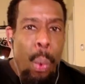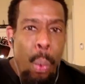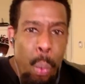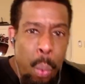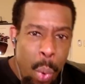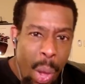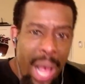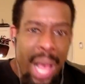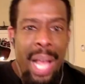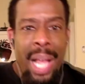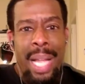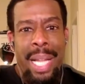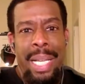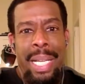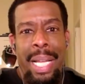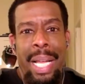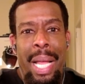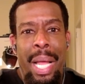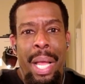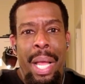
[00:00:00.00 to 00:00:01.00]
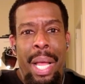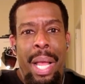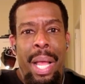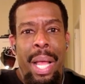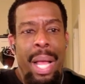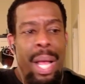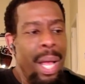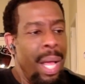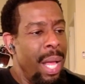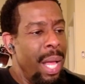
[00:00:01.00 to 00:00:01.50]
one,
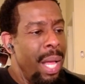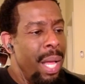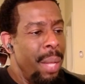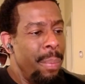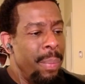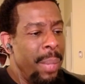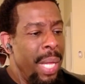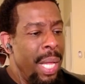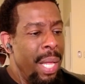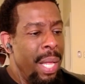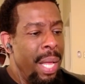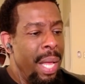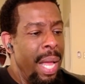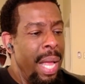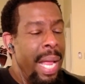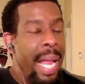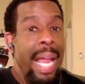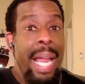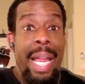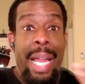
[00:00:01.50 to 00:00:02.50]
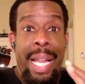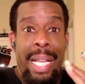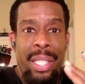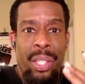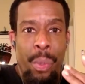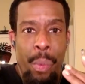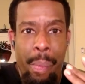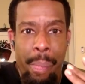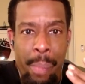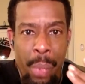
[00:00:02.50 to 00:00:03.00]
um, it's
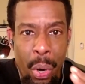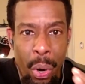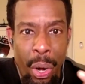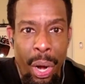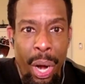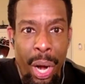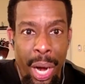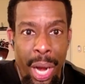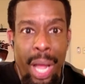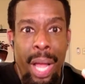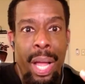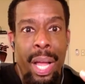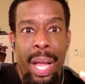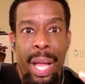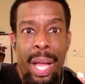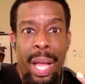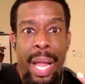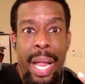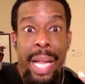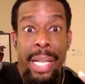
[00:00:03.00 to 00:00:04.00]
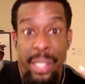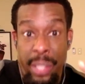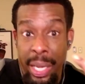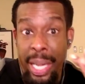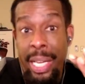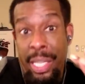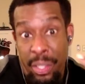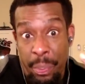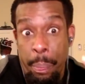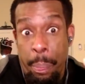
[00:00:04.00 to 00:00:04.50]
more uh, it's
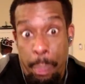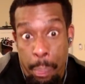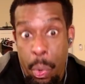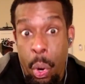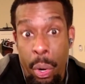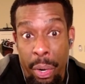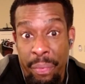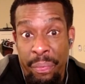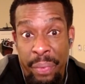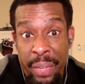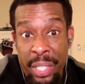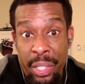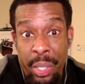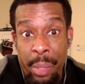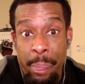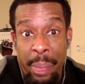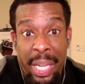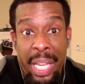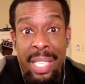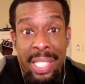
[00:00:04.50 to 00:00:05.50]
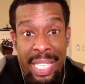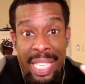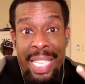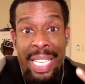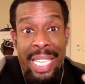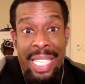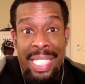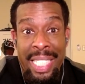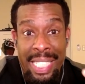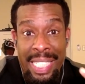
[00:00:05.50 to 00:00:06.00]
it's more efficient because it
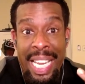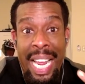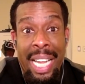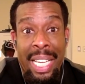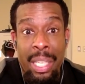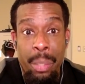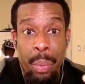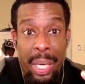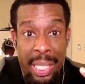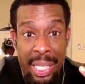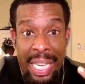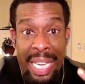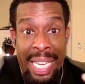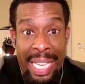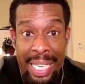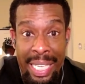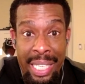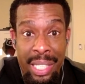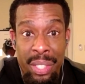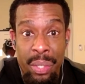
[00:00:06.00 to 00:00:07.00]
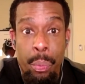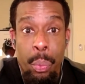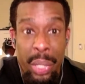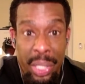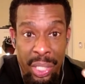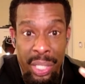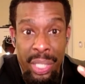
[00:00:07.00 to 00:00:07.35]
is exactly what it is, which